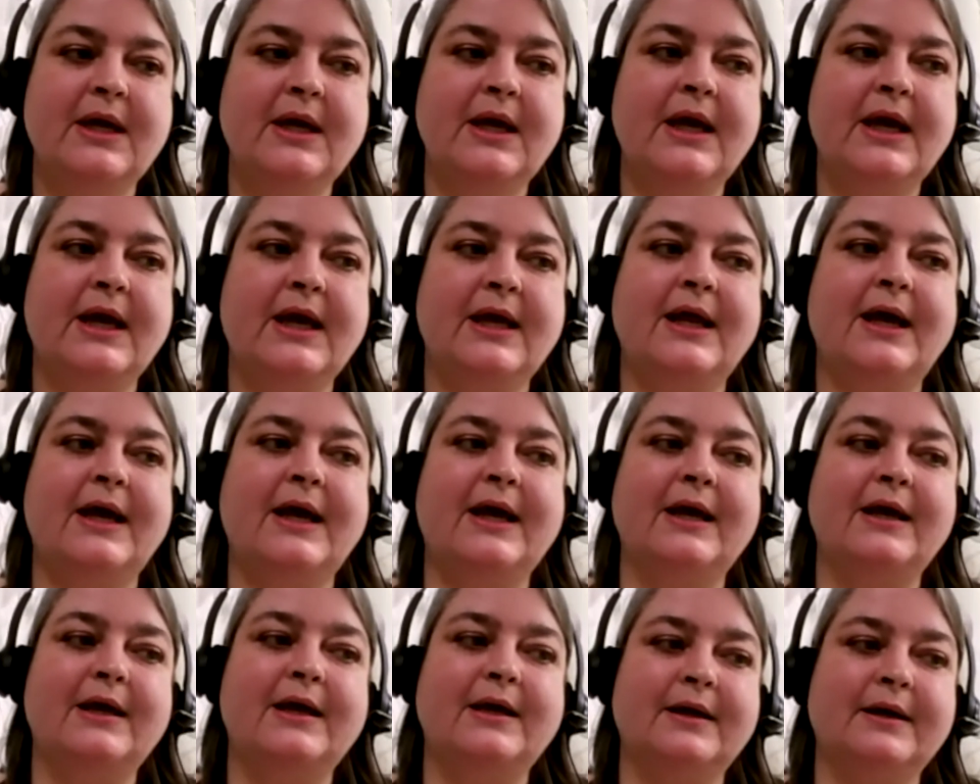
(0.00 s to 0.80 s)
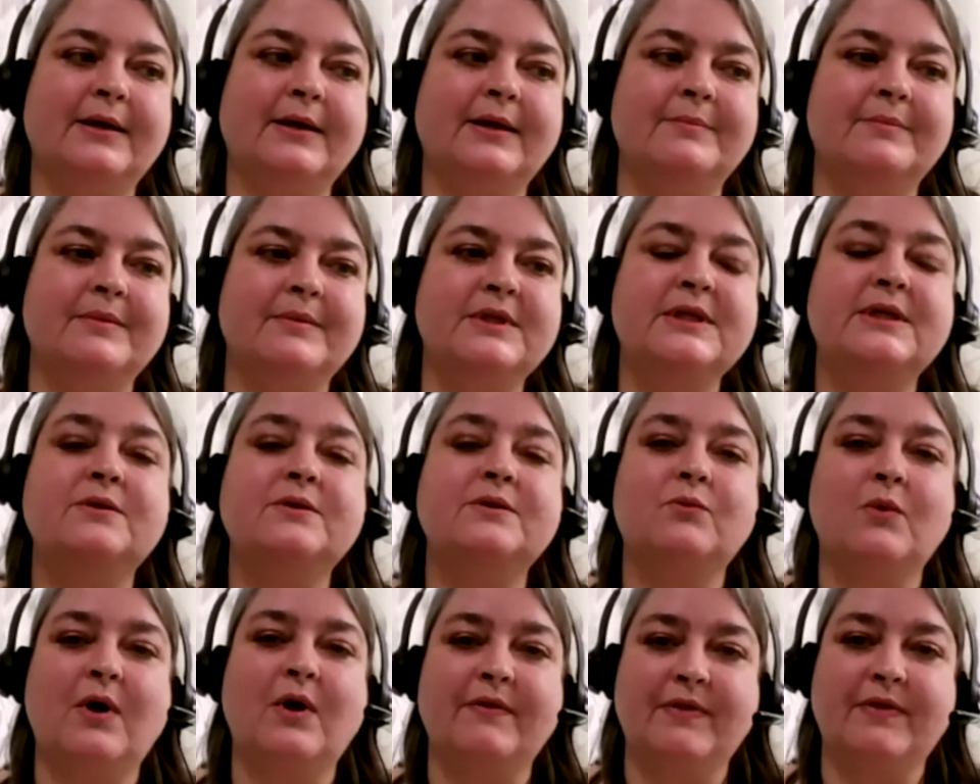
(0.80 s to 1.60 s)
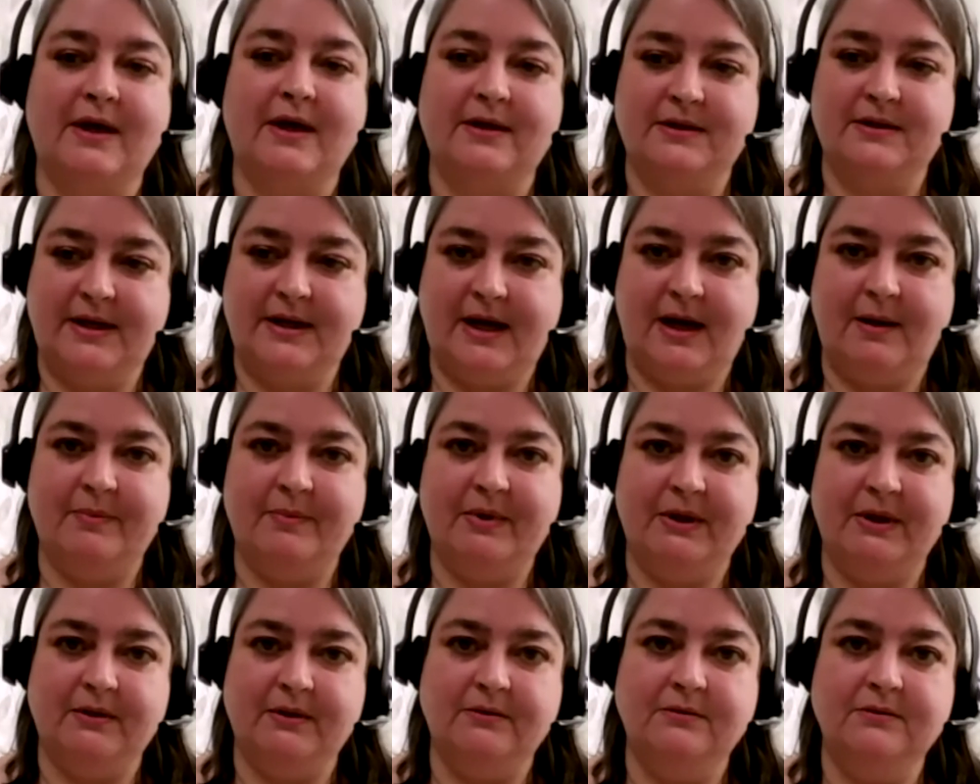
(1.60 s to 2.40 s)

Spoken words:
And I didn't want that to happen.